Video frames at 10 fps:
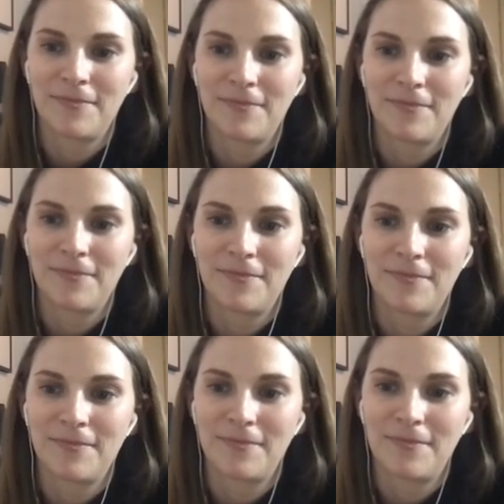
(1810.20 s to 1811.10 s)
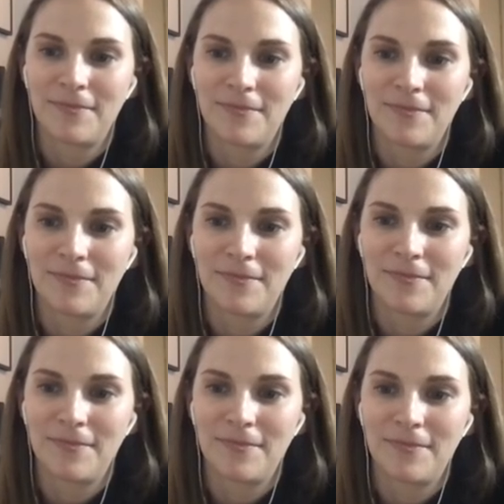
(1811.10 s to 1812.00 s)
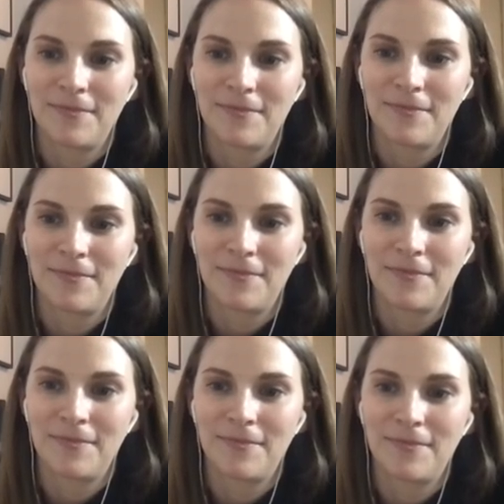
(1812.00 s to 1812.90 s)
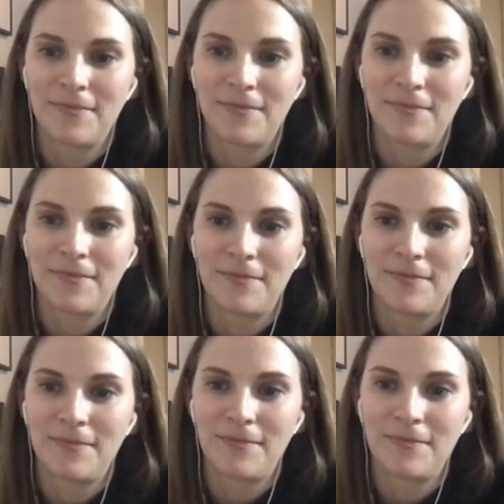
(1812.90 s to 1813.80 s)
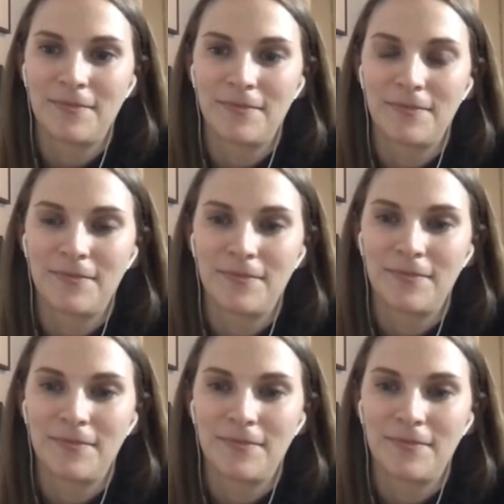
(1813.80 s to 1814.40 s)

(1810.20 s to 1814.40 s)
(not speaking)